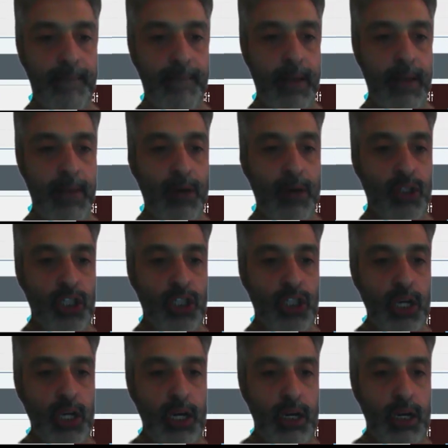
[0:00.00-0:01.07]
amounts
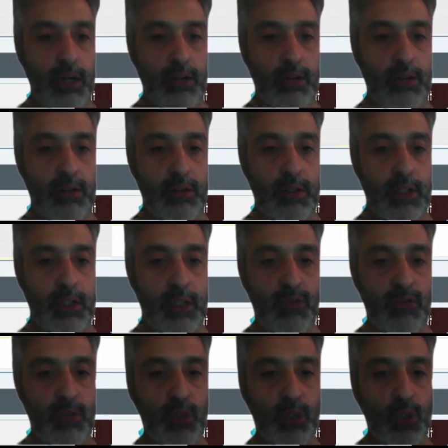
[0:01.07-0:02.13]
are, it
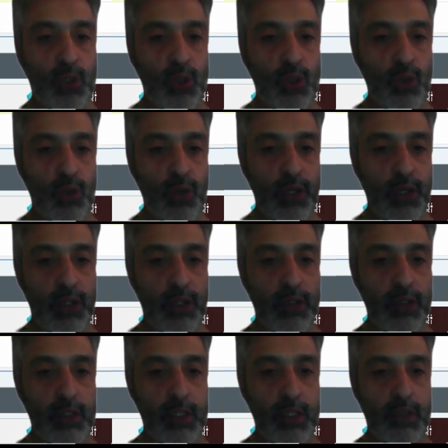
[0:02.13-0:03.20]
will be shown over here
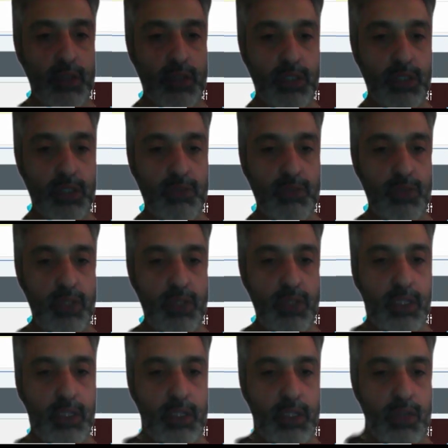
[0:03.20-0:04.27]
3,000,
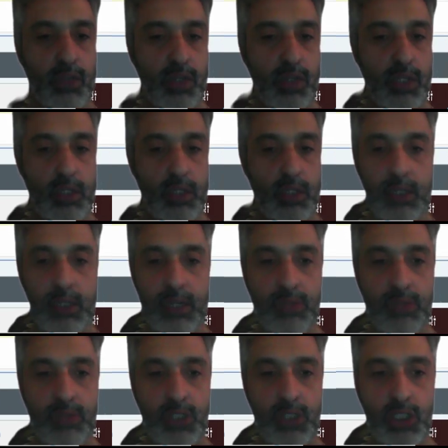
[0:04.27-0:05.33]
14,000. That
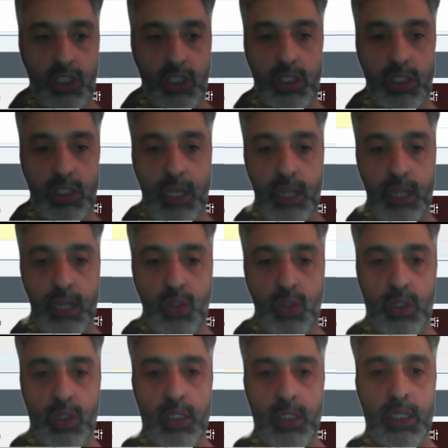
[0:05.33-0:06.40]
will just
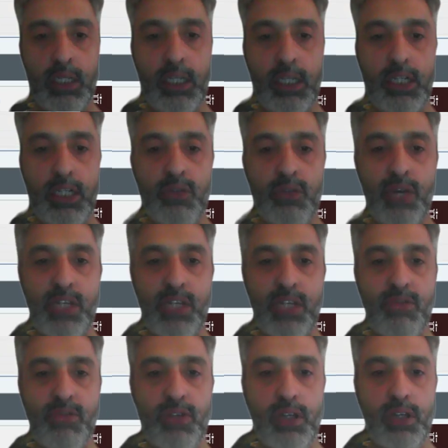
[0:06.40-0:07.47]
actually
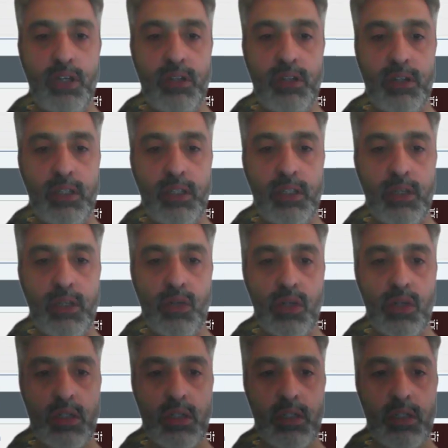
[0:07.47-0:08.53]
transfer
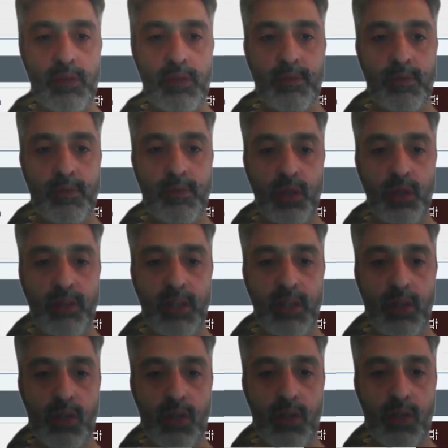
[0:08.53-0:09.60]
3,000,
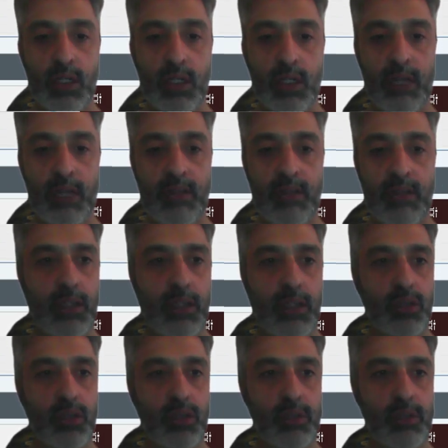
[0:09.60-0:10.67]
12,000,
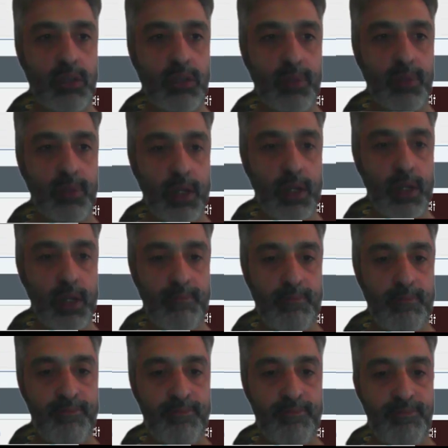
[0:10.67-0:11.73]
11,000. Okay,
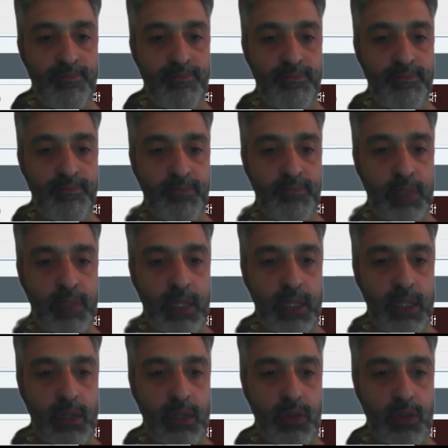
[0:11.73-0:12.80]

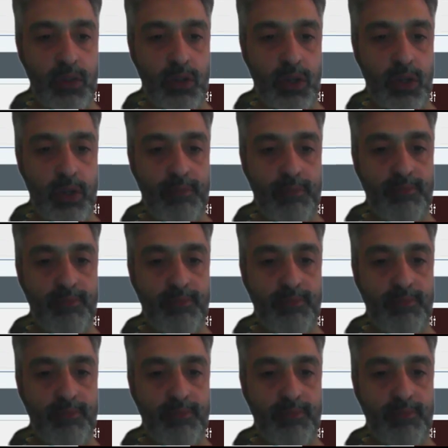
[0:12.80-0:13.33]
10,000. Sorry.